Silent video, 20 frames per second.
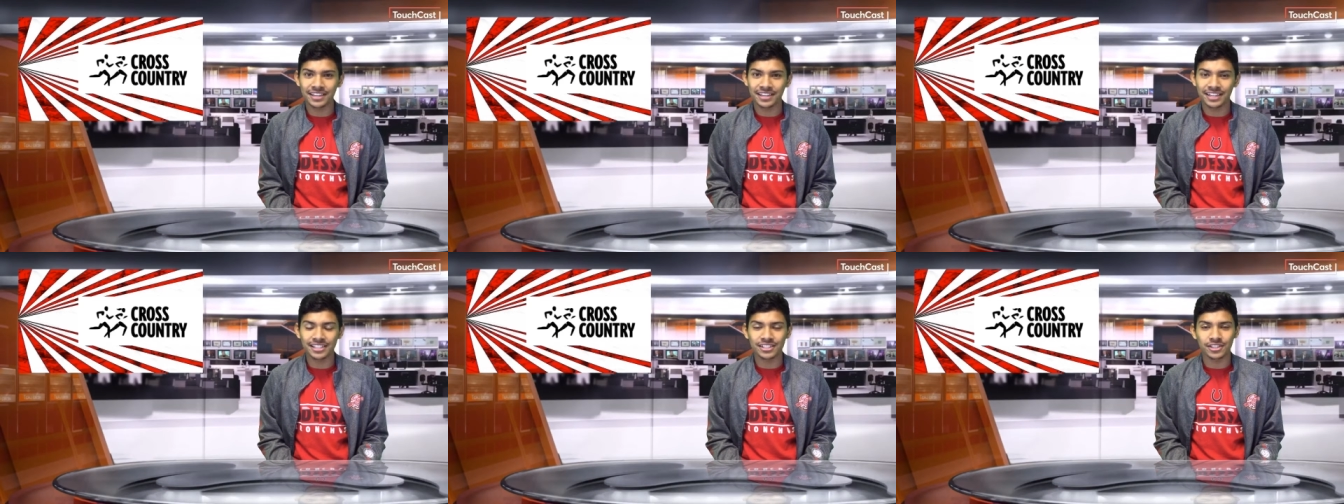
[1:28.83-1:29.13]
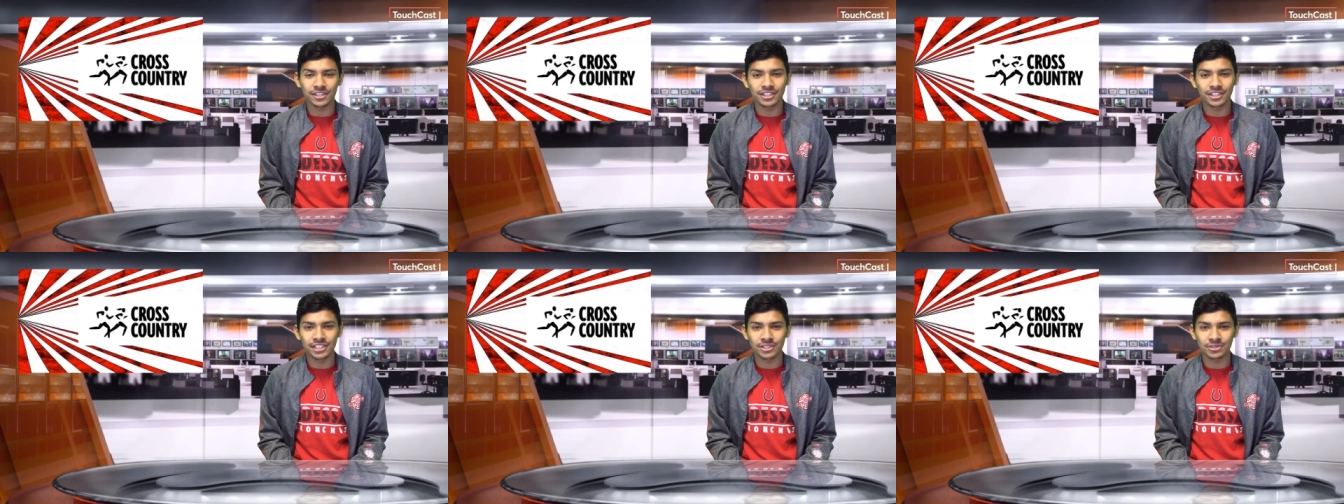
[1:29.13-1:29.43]
against
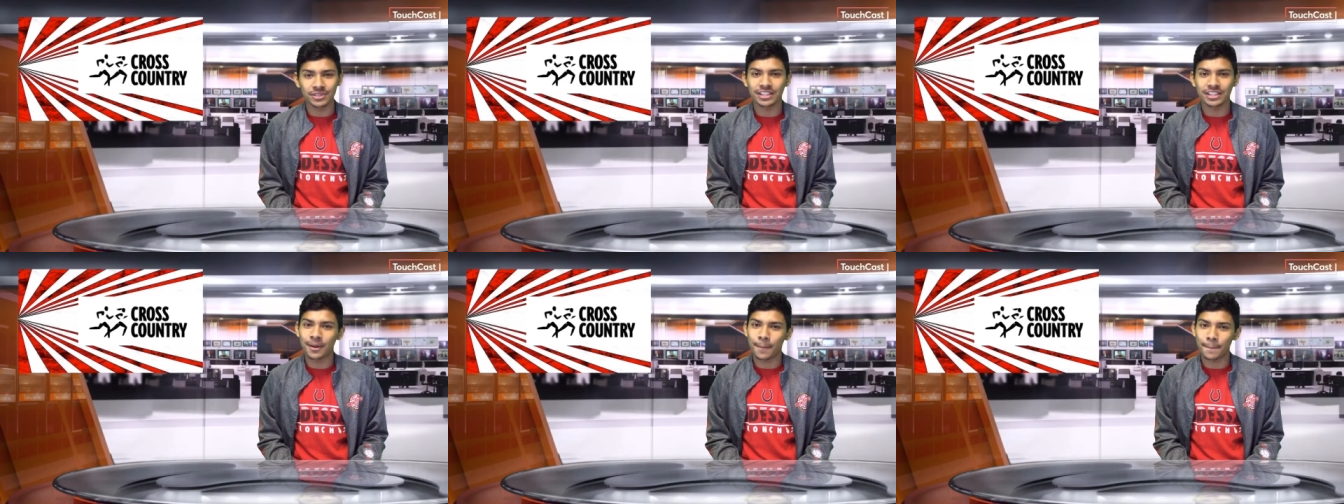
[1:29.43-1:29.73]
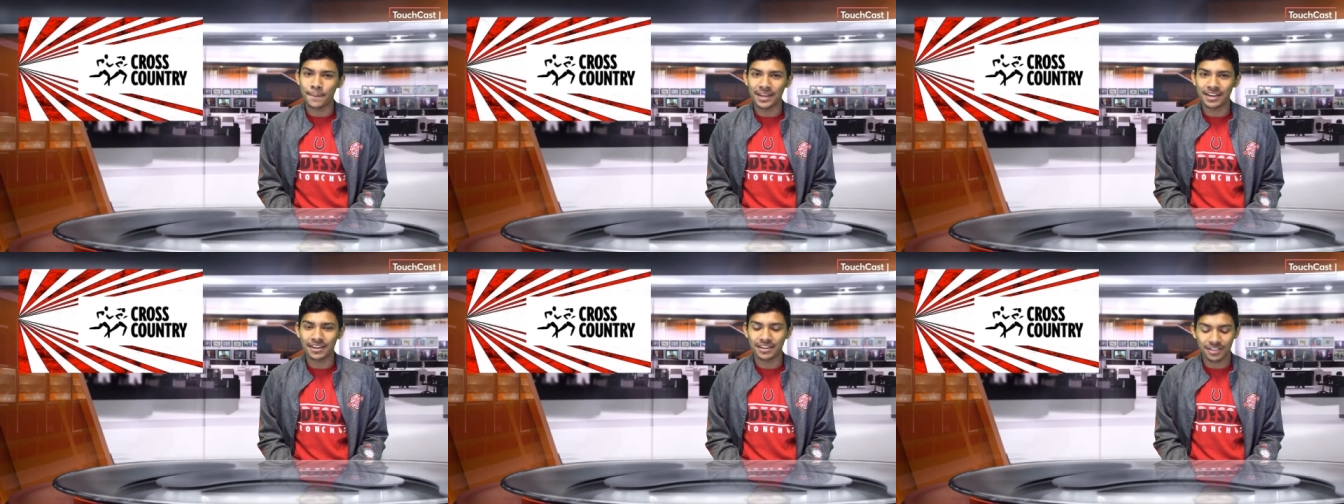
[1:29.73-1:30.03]
our district
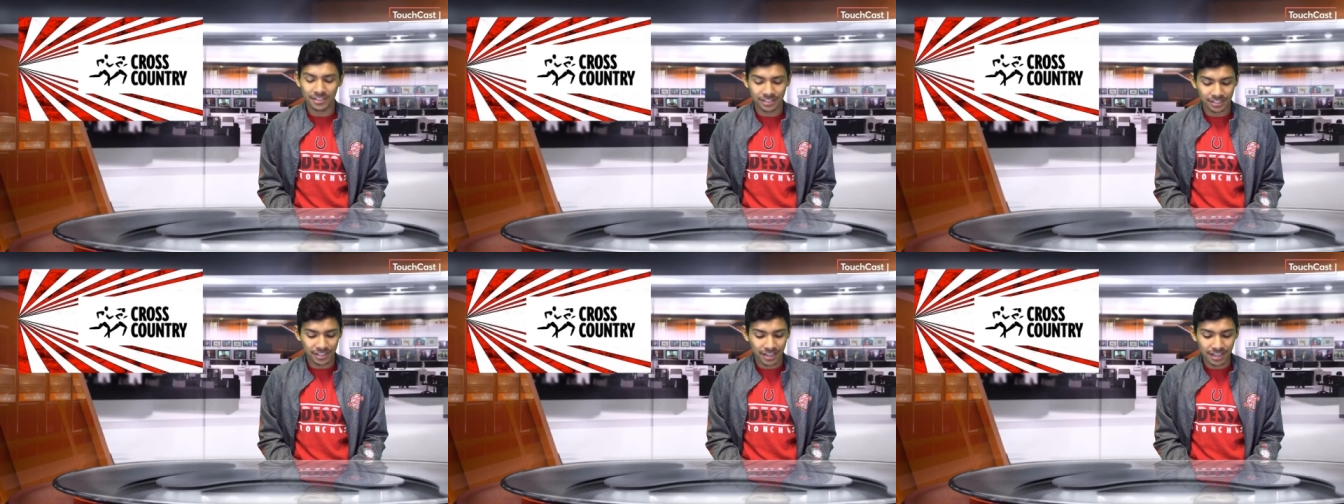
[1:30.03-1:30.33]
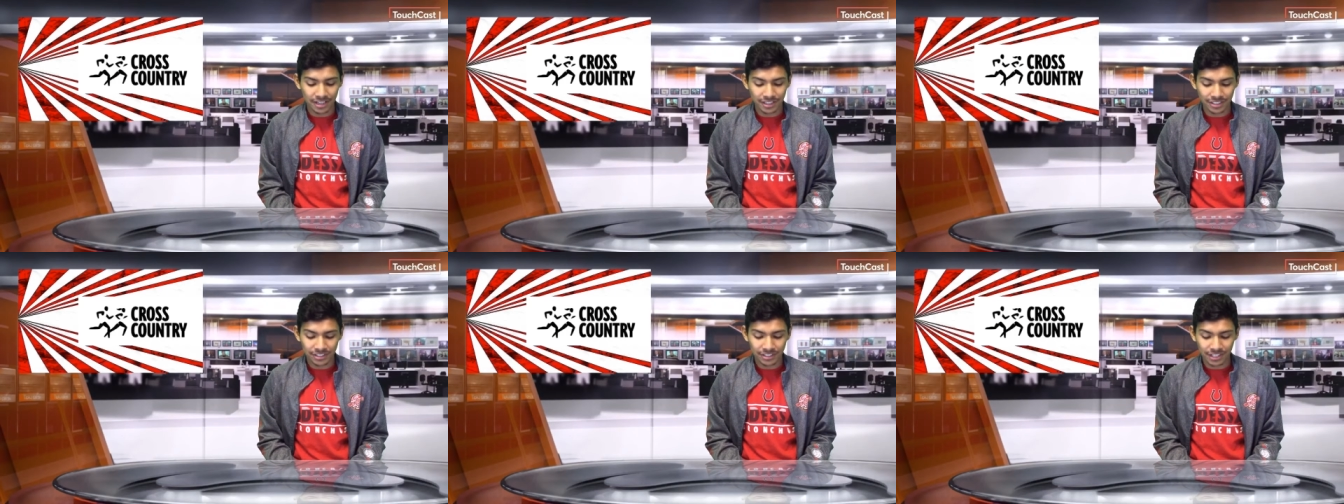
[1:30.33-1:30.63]
competitors.
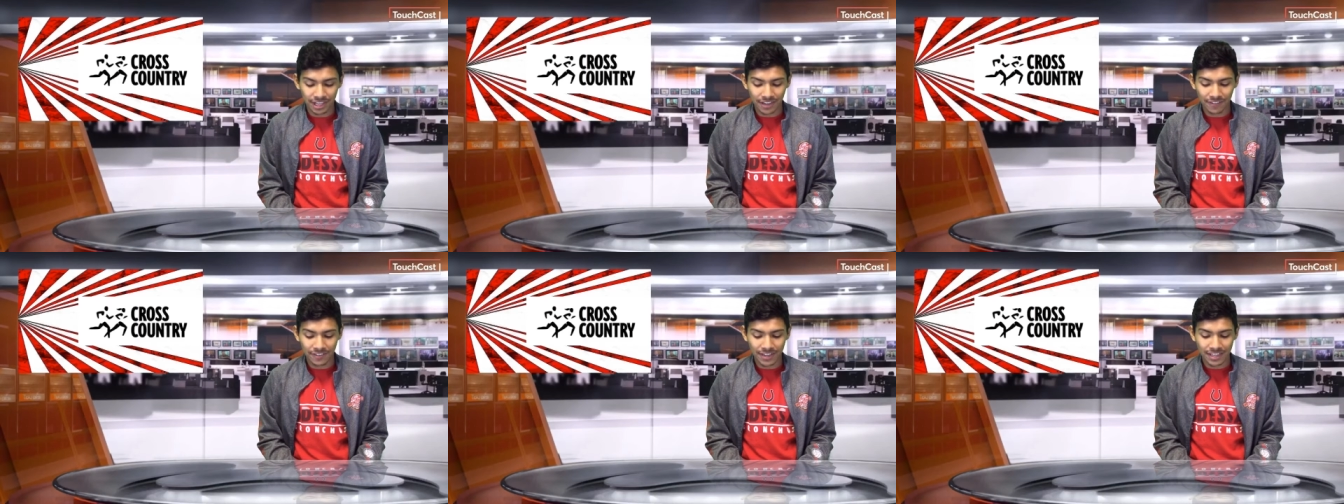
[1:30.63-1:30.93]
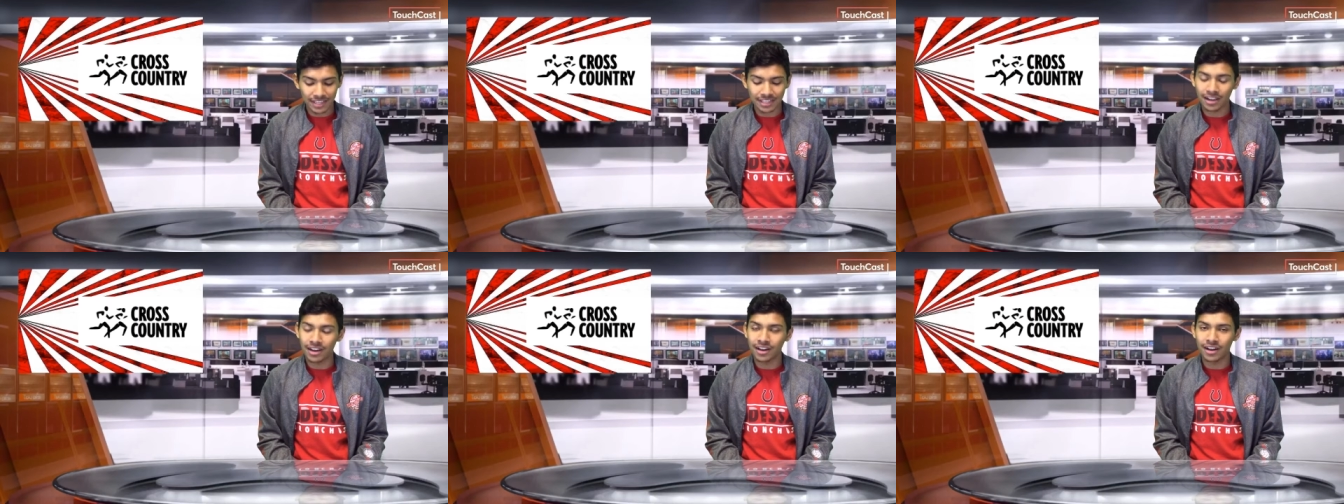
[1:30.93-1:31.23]

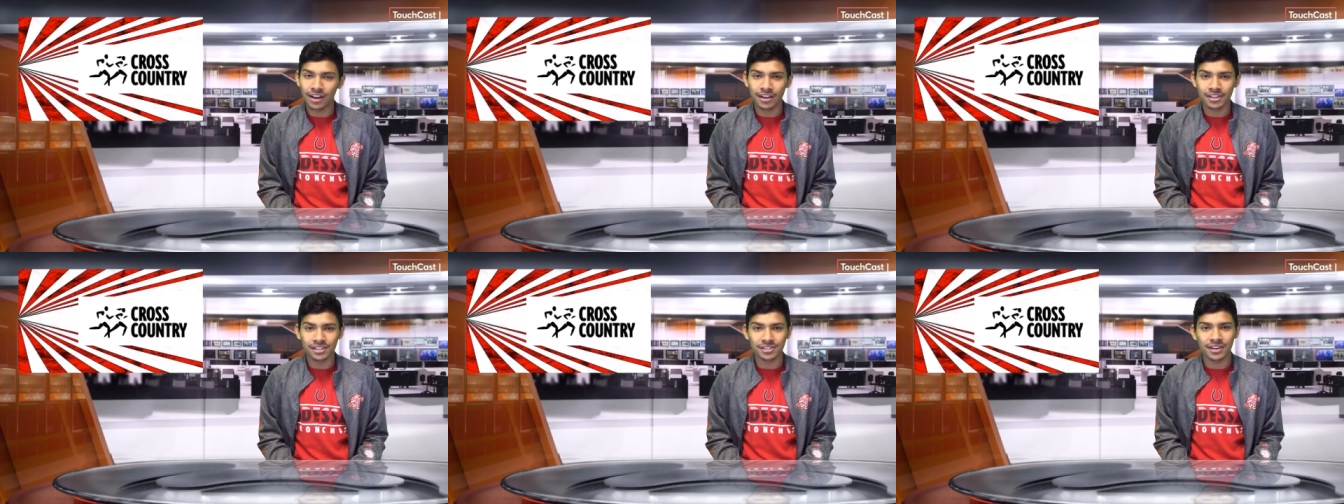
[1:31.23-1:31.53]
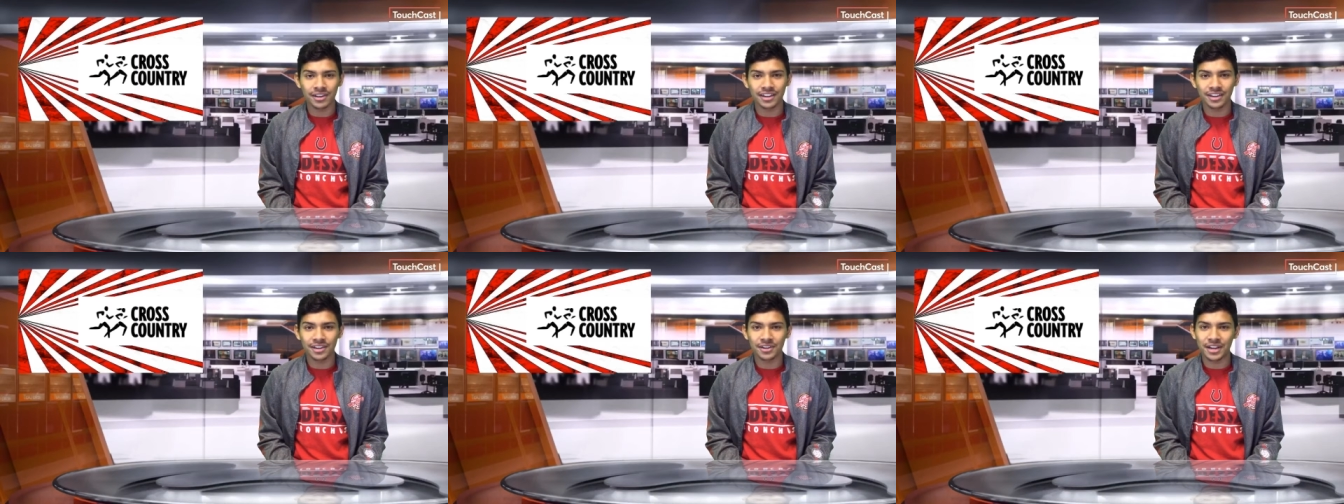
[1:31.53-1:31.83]
JV also
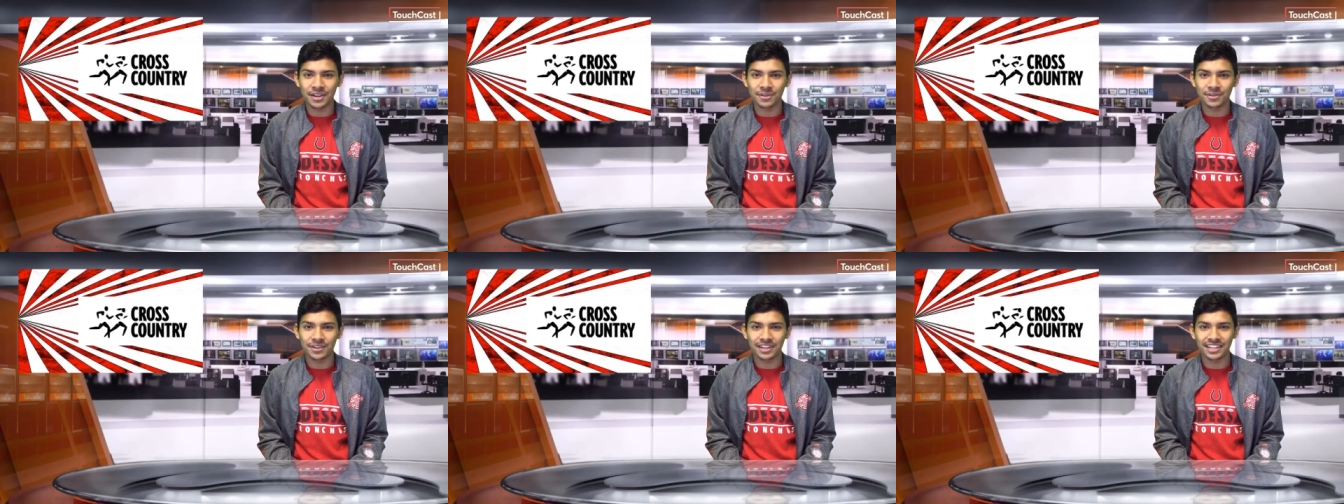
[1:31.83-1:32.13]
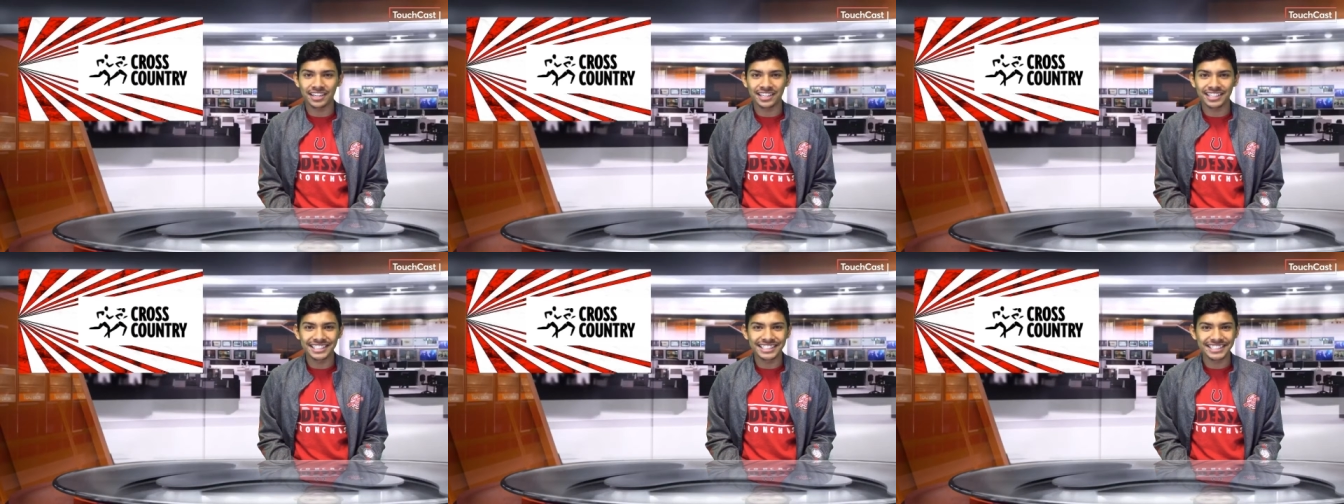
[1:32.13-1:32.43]
had a great
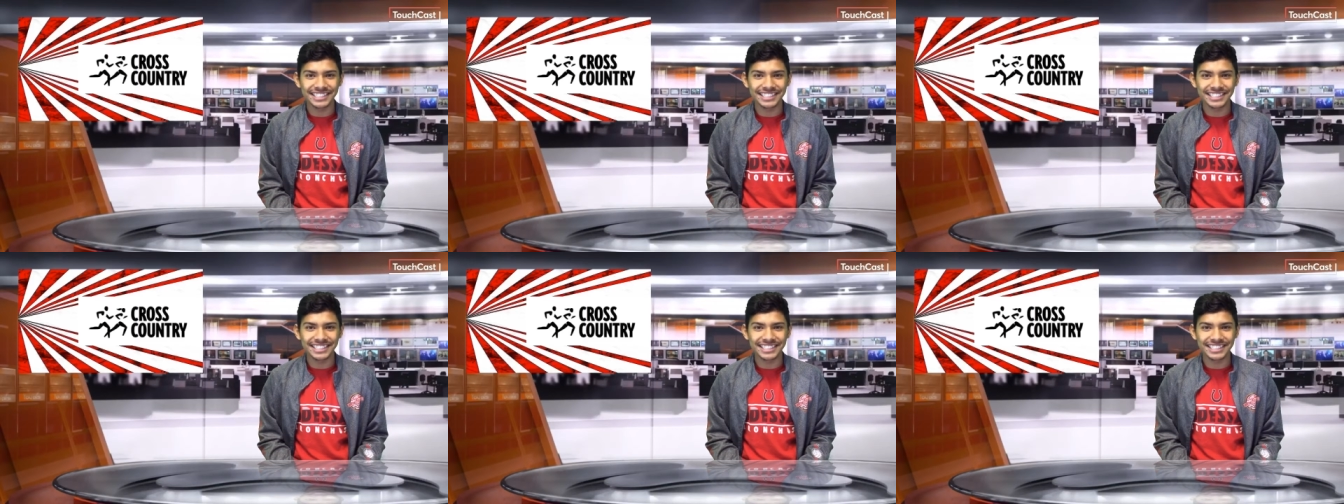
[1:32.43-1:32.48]
run.